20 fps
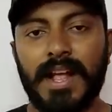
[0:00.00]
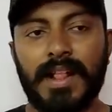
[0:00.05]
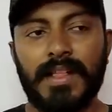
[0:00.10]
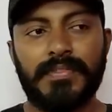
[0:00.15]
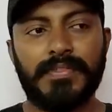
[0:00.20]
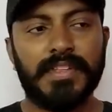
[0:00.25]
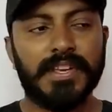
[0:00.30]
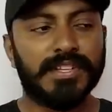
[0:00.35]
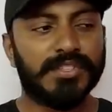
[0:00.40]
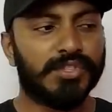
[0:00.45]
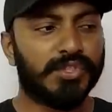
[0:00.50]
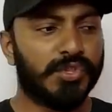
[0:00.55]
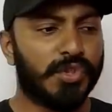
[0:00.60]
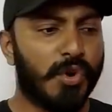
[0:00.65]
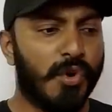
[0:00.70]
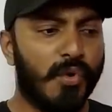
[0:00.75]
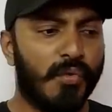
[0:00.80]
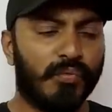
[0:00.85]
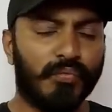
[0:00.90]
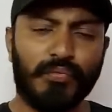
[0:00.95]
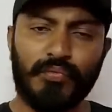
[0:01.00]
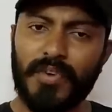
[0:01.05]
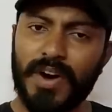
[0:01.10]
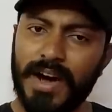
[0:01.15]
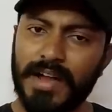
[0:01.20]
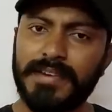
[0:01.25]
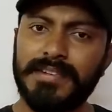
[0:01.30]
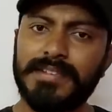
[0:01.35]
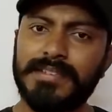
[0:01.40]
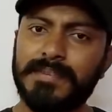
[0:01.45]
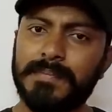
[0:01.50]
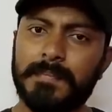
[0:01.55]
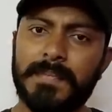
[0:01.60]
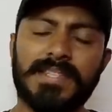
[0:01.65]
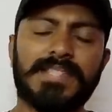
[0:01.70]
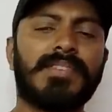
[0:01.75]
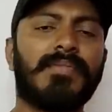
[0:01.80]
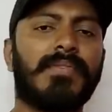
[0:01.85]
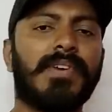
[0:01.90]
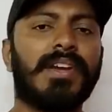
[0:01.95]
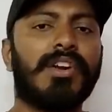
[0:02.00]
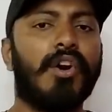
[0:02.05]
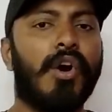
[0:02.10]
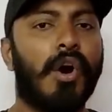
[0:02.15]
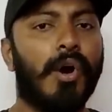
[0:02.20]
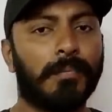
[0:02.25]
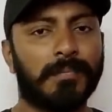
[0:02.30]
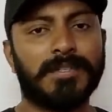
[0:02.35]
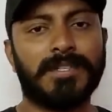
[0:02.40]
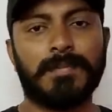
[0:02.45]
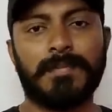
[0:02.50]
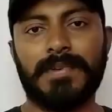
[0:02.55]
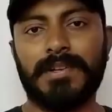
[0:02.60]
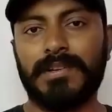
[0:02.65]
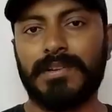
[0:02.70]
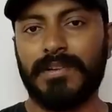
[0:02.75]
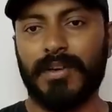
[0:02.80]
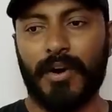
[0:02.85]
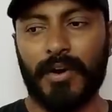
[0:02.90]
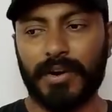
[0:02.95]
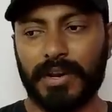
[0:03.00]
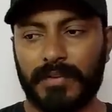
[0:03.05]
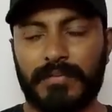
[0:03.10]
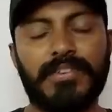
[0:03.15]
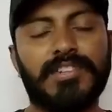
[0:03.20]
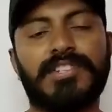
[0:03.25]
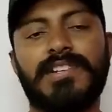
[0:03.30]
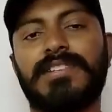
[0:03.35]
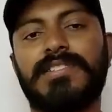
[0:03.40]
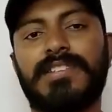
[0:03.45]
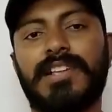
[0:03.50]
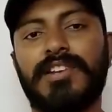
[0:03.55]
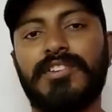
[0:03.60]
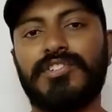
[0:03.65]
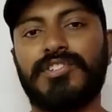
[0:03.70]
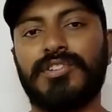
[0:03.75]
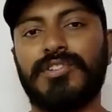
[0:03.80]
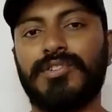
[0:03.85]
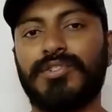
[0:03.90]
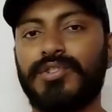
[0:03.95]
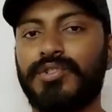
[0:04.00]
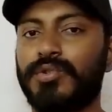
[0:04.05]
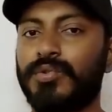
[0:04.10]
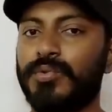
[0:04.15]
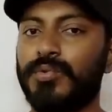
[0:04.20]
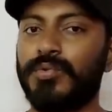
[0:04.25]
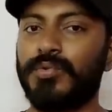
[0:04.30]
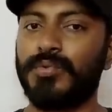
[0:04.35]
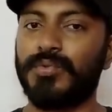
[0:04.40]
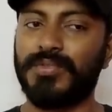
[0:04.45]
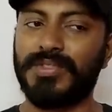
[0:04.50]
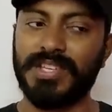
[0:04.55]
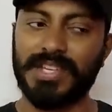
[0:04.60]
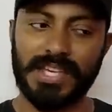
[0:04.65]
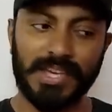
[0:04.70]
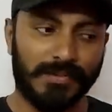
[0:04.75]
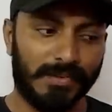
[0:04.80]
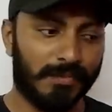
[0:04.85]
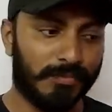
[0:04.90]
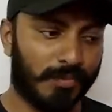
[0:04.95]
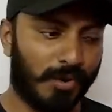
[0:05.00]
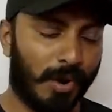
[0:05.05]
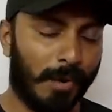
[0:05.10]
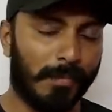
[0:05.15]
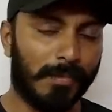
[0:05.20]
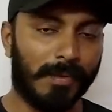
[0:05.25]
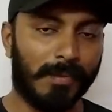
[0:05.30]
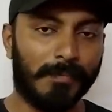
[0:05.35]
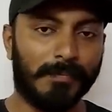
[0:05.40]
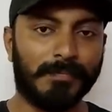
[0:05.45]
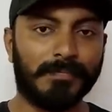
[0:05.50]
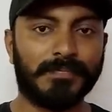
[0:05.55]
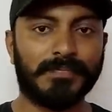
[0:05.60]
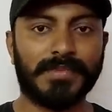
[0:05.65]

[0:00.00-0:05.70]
there is no one specific optimal or efficient solution to the given problem.